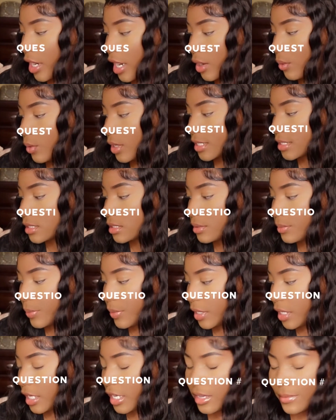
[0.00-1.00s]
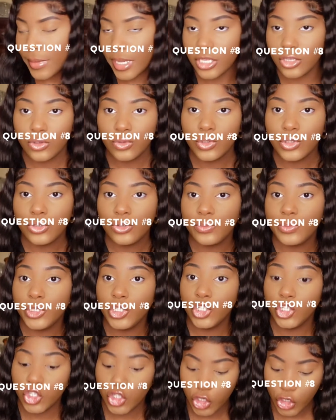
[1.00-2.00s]
i want to be in my youtube
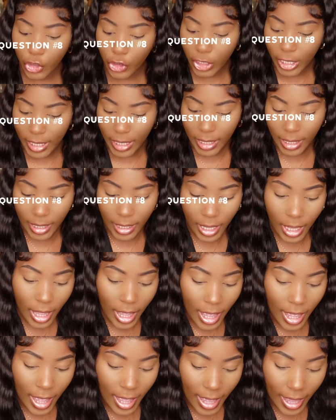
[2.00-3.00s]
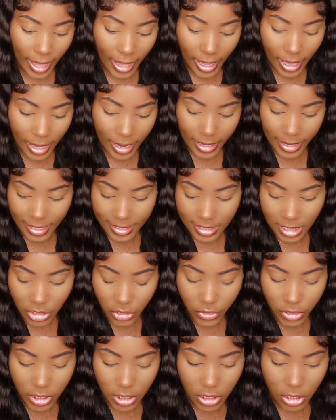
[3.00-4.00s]
journey and that's
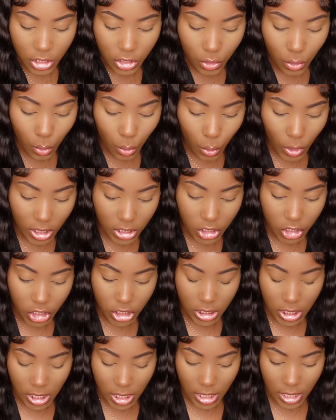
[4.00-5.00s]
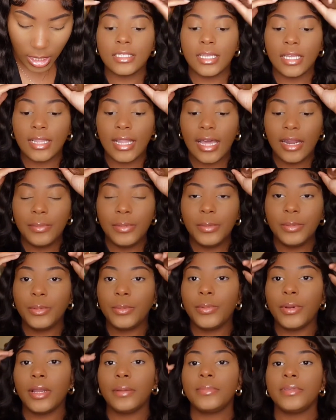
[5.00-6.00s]
actually a good question a lot of people
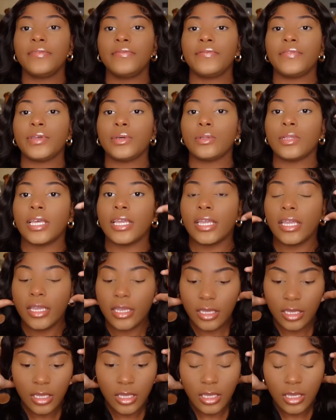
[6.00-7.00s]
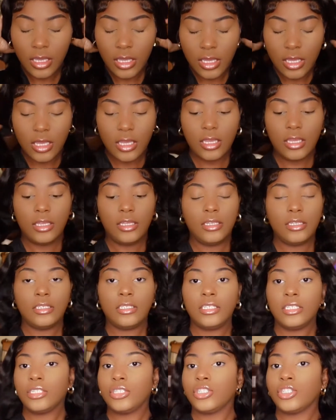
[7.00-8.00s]
probably feel like
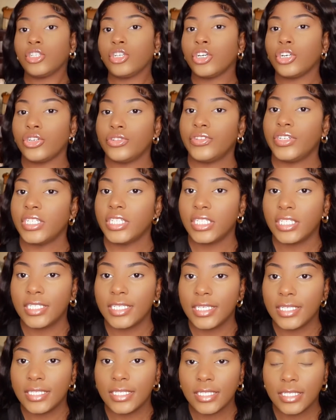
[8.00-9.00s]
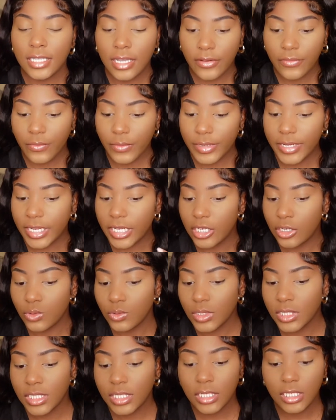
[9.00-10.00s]
discouraged and stuff when they don't
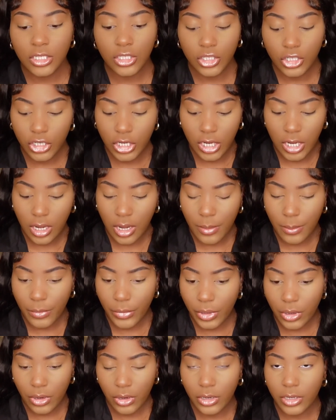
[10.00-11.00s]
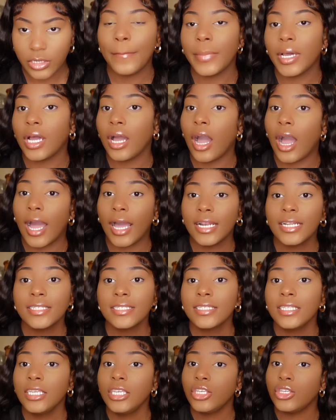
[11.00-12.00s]
see a certain number but
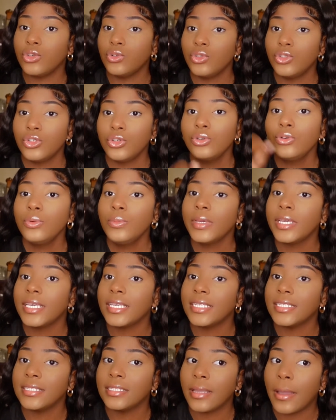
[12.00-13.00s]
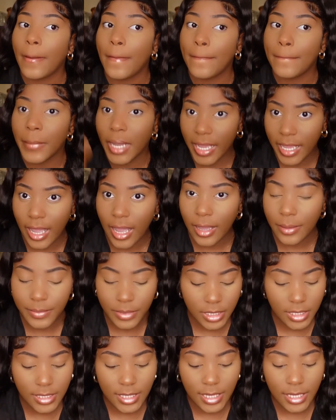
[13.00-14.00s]
honestly youtube is my
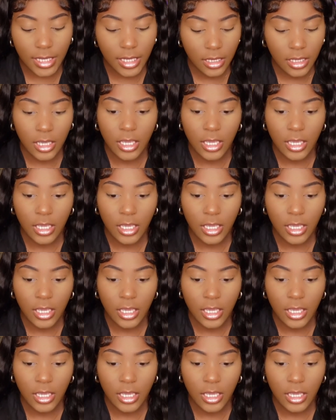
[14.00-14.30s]
hobby like